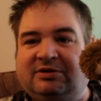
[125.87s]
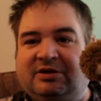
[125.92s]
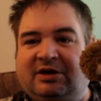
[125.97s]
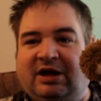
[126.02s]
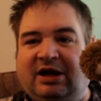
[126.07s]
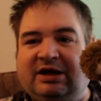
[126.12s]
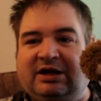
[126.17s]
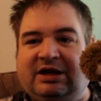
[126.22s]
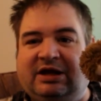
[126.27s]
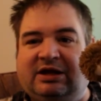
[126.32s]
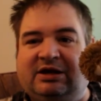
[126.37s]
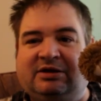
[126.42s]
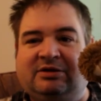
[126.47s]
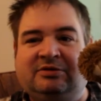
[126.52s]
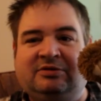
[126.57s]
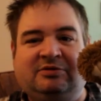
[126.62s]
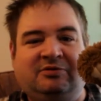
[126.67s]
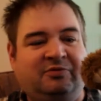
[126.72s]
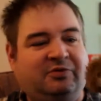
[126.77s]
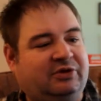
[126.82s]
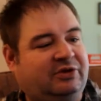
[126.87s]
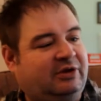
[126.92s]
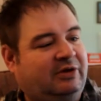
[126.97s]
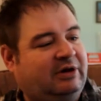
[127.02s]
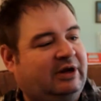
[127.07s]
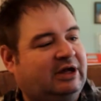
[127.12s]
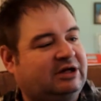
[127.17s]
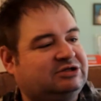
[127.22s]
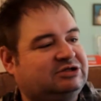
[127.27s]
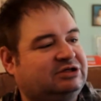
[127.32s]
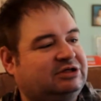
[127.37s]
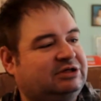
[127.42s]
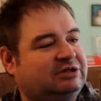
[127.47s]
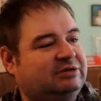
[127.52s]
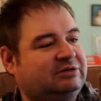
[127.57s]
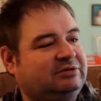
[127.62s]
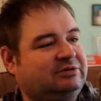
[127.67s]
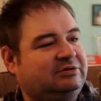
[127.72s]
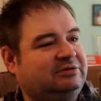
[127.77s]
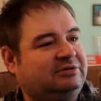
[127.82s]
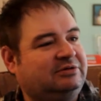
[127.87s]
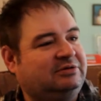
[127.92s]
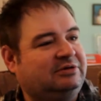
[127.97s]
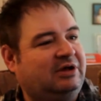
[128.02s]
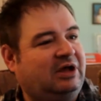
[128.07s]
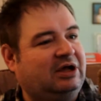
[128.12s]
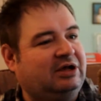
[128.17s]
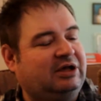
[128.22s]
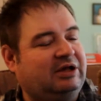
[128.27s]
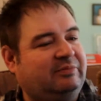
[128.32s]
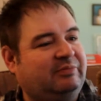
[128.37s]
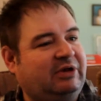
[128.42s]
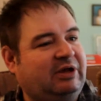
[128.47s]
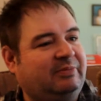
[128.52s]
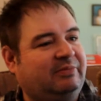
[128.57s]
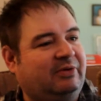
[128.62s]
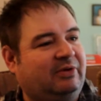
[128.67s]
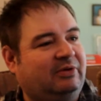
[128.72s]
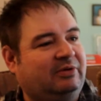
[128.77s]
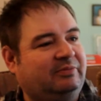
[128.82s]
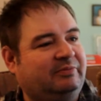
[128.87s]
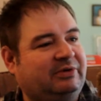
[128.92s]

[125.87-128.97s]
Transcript: hugging without actually hugging people